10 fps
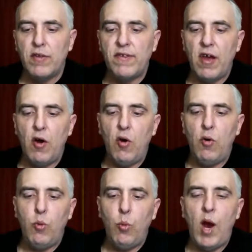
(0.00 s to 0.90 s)

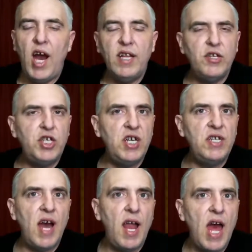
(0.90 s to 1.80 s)
So, why does she
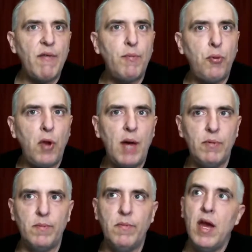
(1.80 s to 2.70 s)
not have a
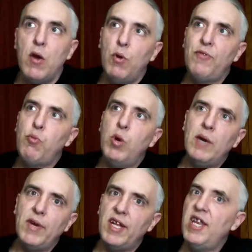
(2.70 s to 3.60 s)
problem with
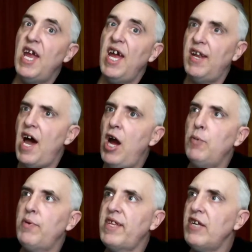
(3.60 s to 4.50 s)
women in
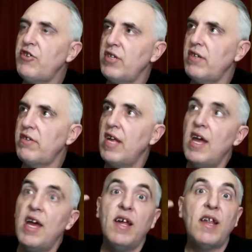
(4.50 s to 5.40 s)
higher positions
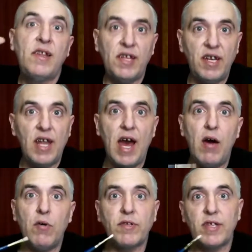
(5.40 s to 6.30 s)
sending
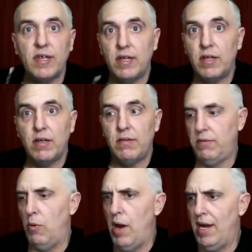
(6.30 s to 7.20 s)
out
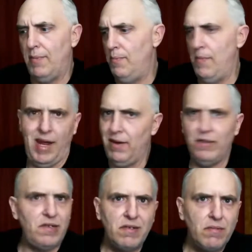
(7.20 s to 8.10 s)
the white
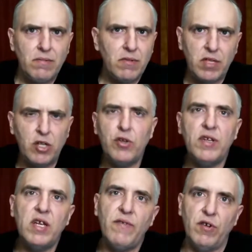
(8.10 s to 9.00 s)
males to do
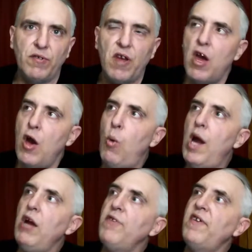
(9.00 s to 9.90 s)
these interviews?
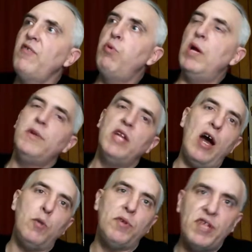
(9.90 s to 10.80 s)
Why aren't these women in
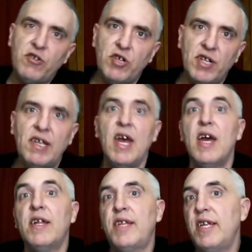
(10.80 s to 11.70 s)
higher positions
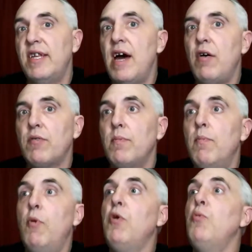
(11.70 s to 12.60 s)
sending out
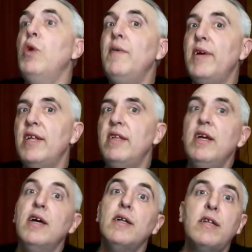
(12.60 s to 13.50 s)
more women
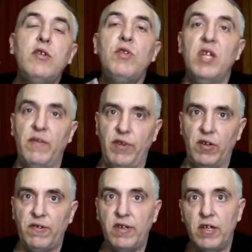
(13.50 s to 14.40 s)
to do the
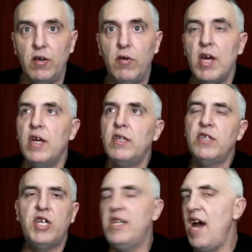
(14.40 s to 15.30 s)
interviews, you know?
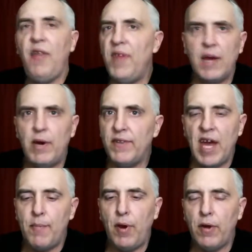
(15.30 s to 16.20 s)
Did she not think about
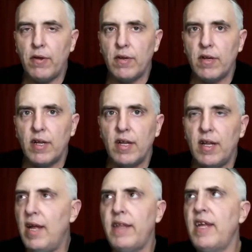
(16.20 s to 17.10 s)
that part?
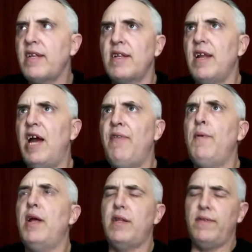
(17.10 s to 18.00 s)
I was like, I
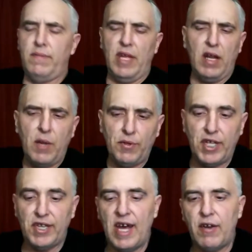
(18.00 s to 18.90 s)
thought about that a couple
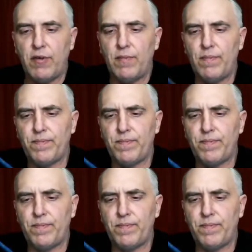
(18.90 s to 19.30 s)
days later